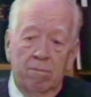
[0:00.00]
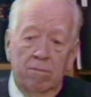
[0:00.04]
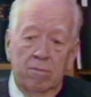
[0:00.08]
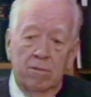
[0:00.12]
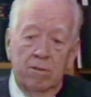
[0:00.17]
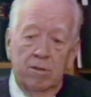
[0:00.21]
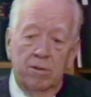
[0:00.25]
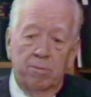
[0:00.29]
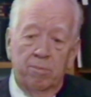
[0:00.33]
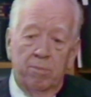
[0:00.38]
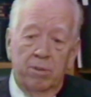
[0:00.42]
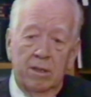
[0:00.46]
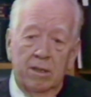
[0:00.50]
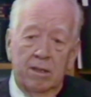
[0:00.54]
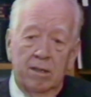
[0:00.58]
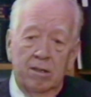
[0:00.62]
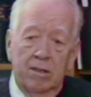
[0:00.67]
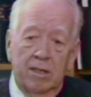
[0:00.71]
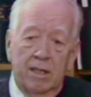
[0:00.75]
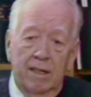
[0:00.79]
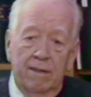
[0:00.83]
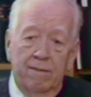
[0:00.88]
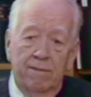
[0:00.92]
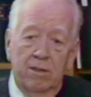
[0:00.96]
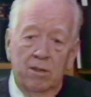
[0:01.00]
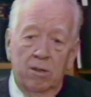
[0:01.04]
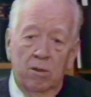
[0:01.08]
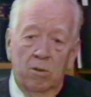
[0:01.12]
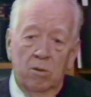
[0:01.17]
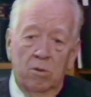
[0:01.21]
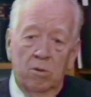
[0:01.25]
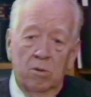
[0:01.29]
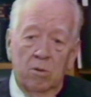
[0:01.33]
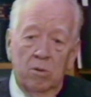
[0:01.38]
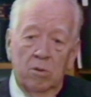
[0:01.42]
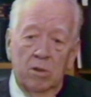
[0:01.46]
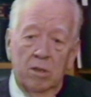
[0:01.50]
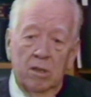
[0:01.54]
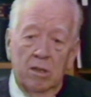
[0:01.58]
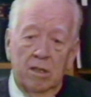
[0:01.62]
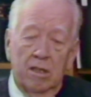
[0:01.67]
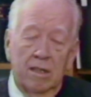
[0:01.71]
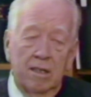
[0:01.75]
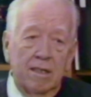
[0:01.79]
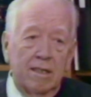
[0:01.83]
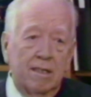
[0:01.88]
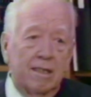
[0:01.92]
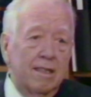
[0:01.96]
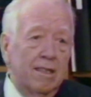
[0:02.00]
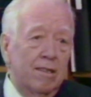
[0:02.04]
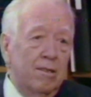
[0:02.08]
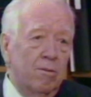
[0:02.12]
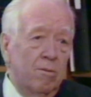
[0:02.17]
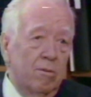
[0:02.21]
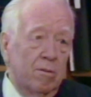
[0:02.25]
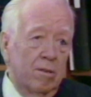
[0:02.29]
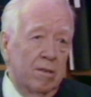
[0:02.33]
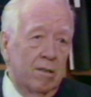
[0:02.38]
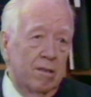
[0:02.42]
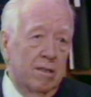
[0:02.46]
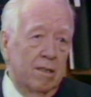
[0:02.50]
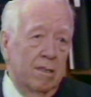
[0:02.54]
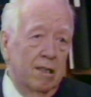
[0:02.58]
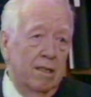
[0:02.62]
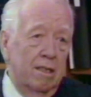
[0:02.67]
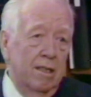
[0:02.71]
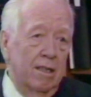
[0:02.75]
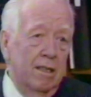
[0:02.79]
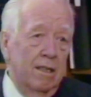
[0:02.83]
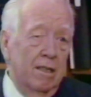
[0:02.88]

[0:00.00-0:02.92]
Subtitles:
these prisoners have no constituency,